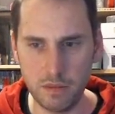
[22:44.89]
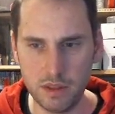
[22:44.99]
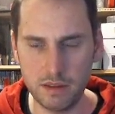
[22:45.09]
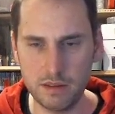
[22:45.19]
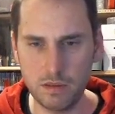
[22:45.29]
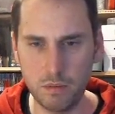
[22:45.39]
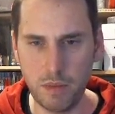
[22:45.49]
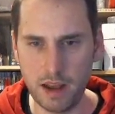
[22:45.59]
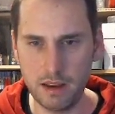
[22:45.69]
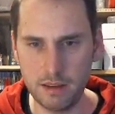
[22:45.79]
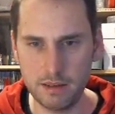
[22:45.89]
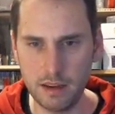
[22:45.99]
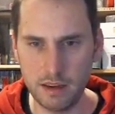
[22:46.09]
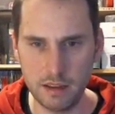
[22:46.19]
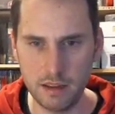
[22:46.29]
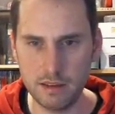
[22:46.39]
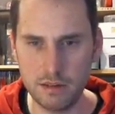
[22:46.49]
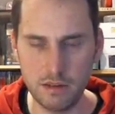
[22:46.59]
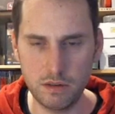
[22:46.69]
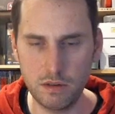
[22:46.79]
This is to balancing this,
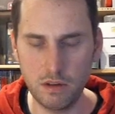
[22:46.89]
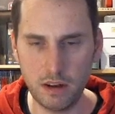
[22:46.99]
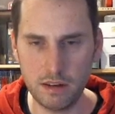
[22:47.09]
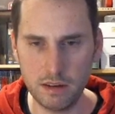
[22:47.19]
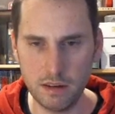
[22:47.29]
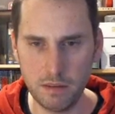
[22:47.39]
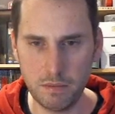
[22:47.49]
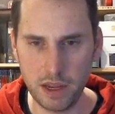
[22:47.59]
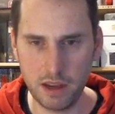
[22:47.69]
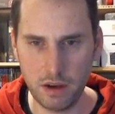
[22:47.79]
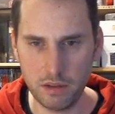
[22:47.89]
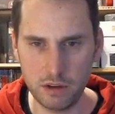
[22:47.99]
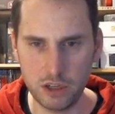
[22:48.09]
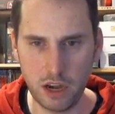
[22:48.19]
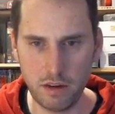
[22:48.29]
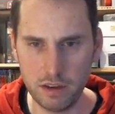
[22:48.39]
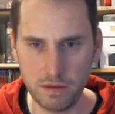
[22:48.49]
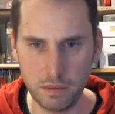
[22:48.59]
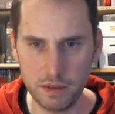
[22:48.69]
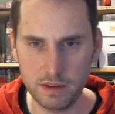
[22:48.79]
to not pick out the cherries
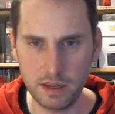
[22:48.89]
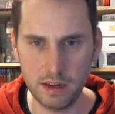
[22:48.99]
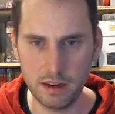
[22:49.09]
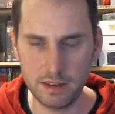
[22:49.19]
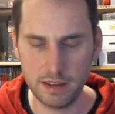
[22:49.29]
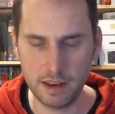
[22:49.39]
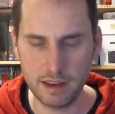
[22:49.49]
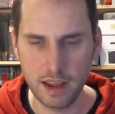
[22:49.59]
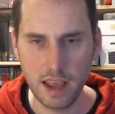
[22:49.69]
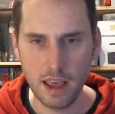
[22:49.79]
from the skills, and